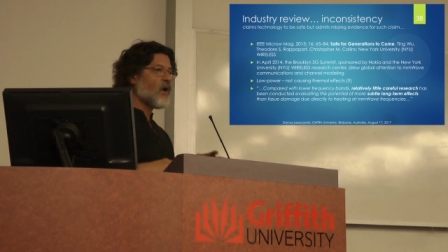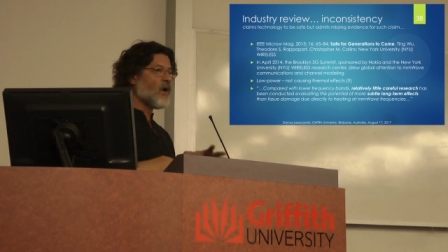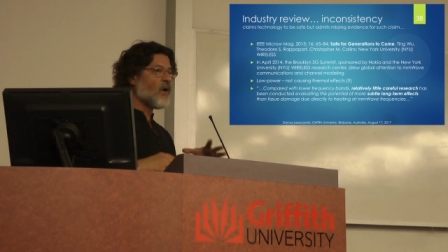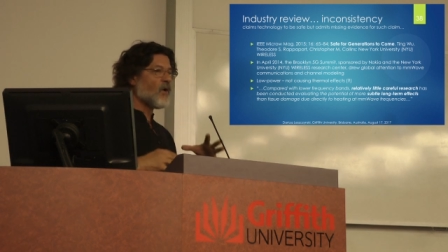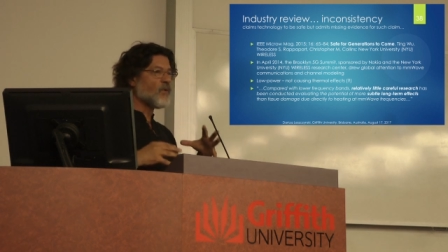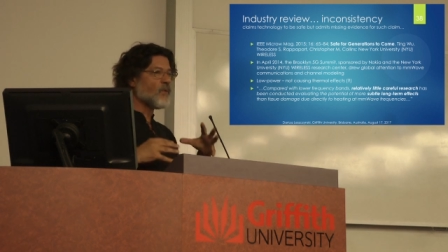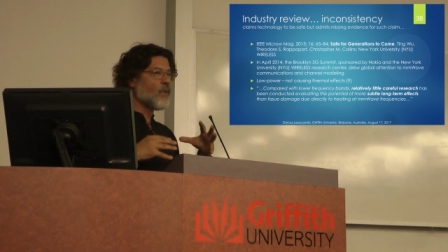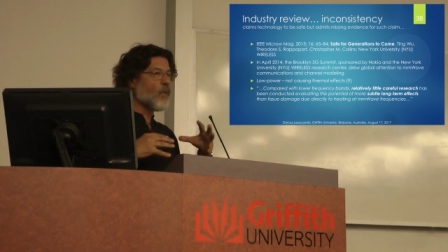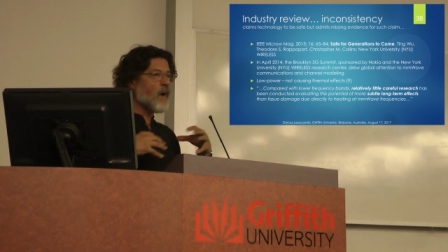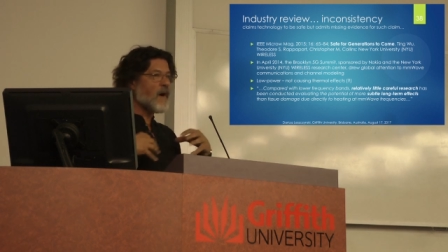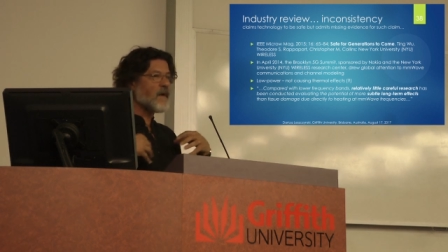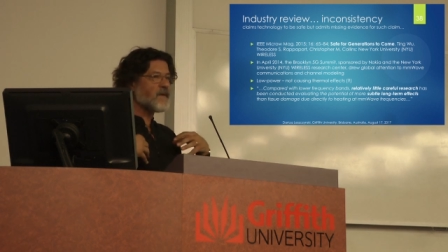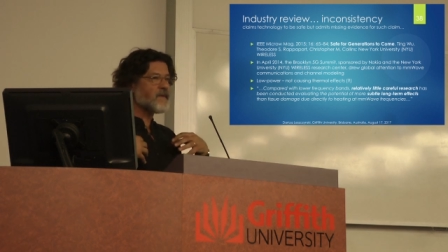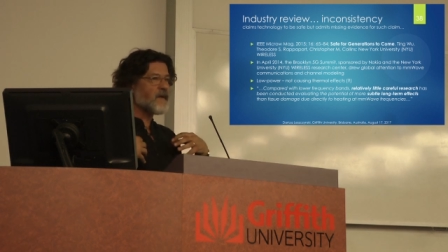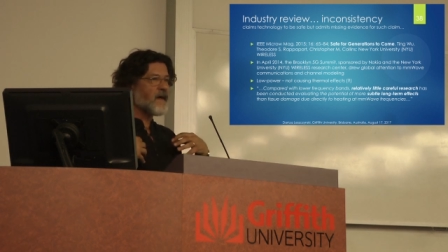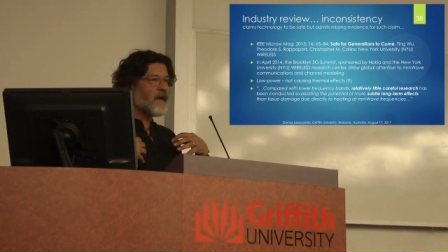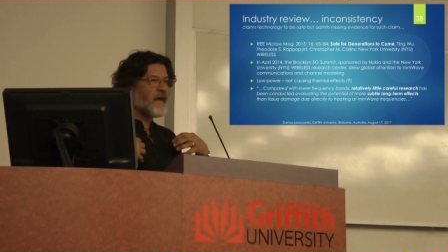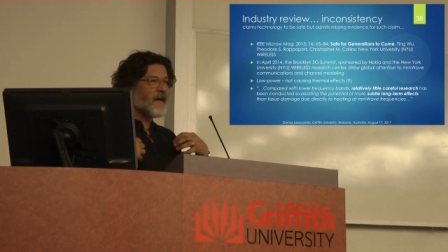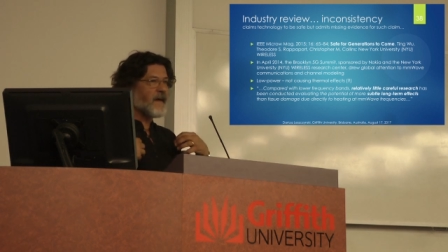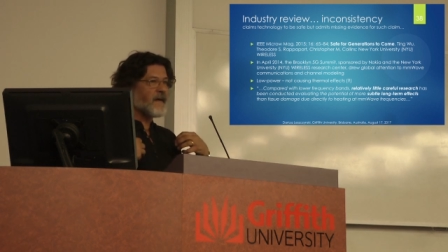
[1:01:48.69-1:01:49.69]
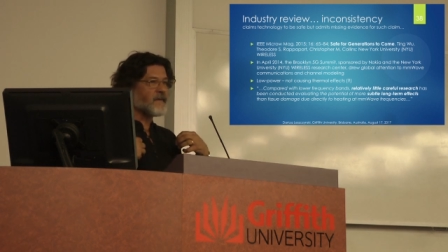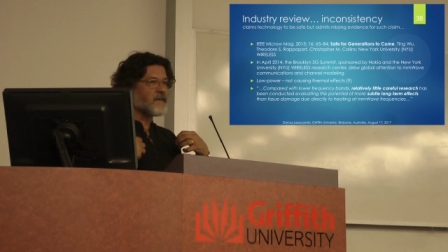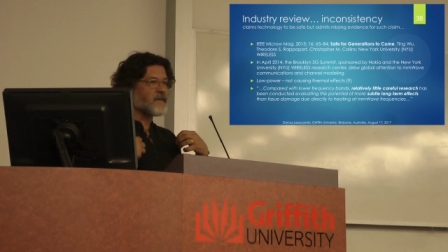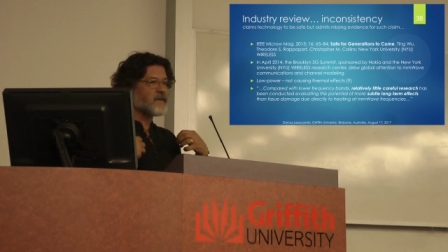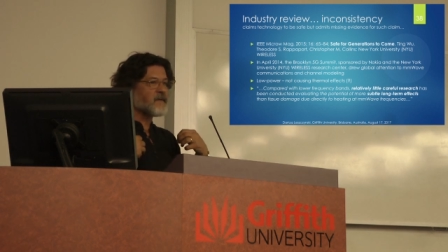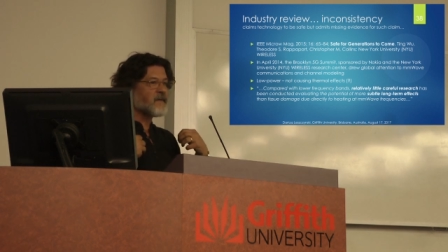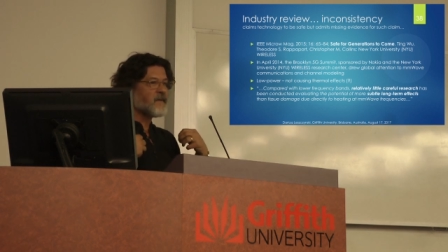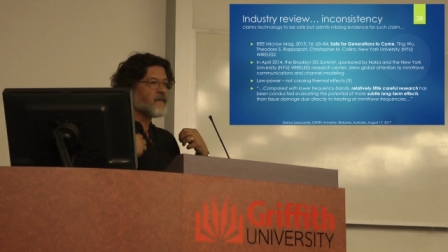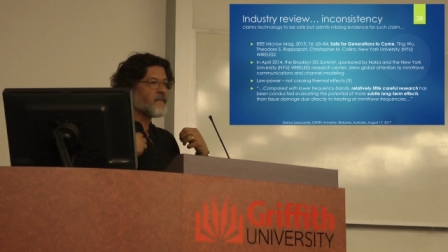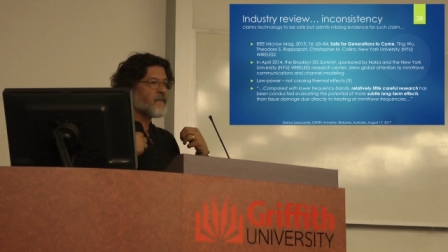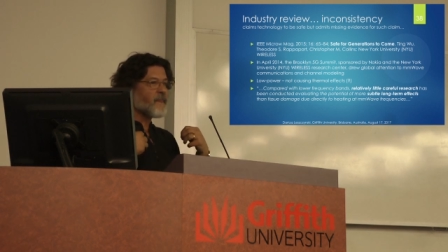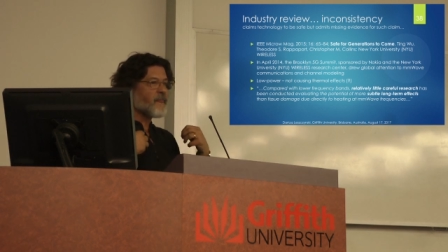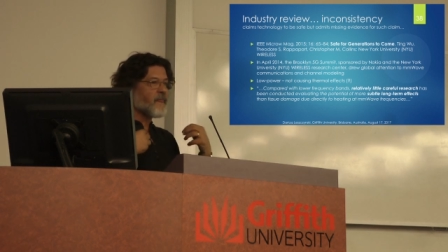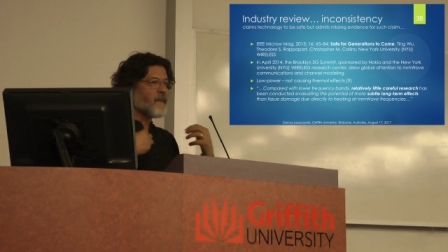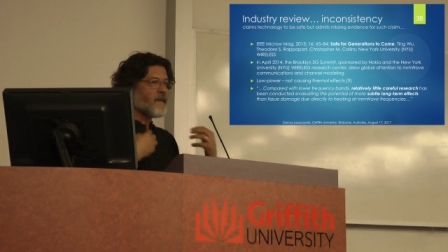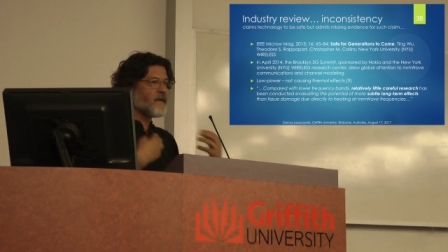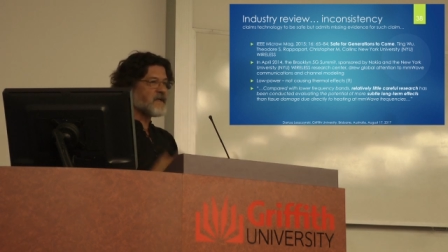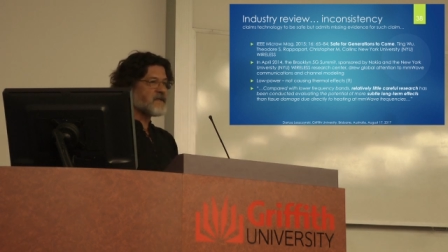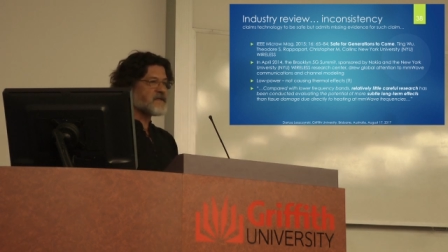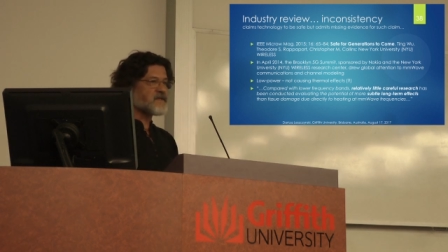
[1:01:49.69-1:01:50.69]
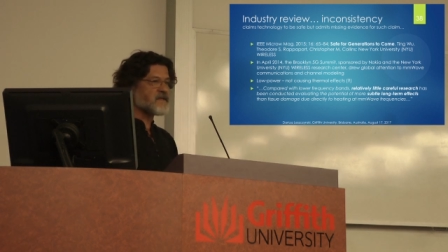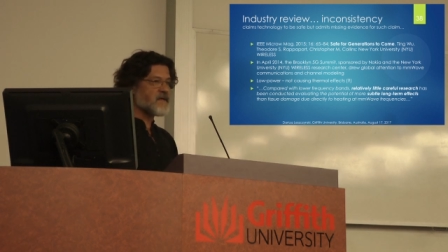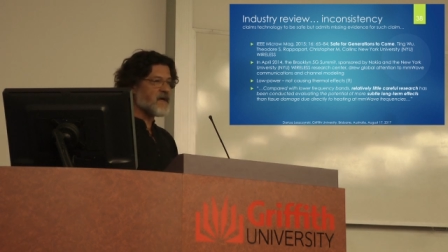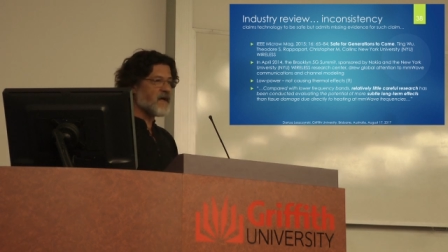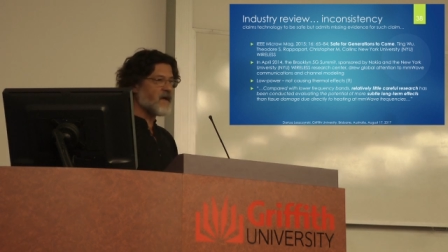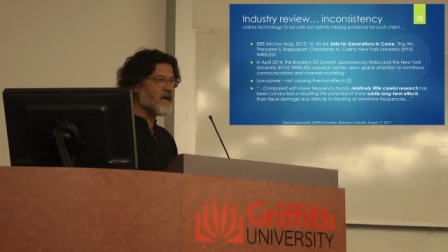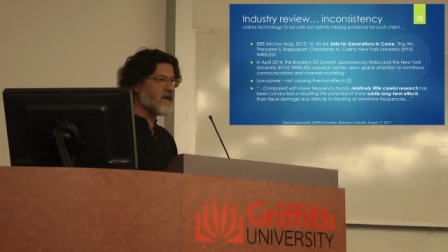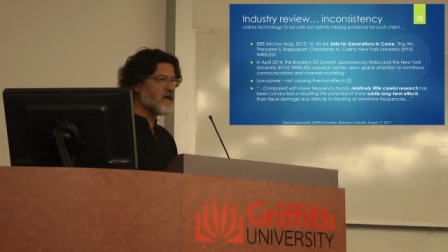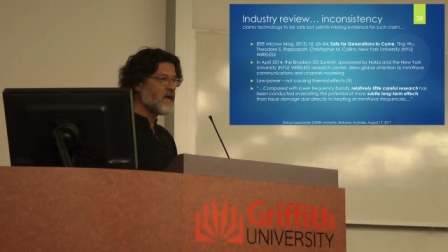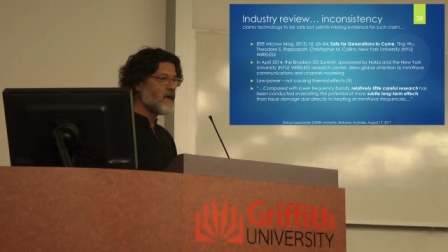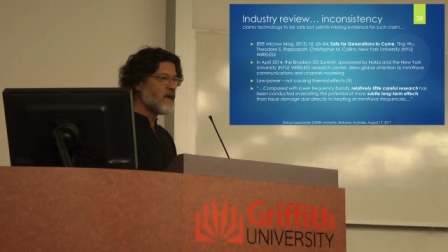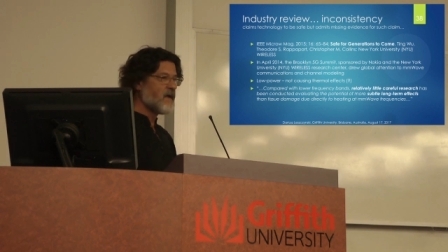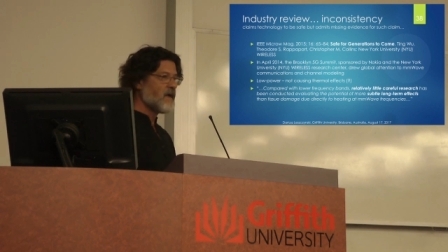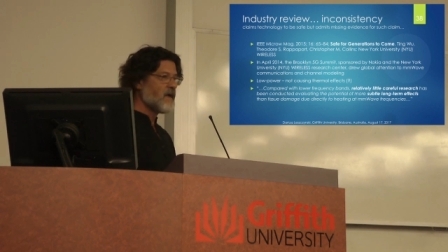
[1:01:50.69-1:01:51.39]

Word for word: On one hand, they say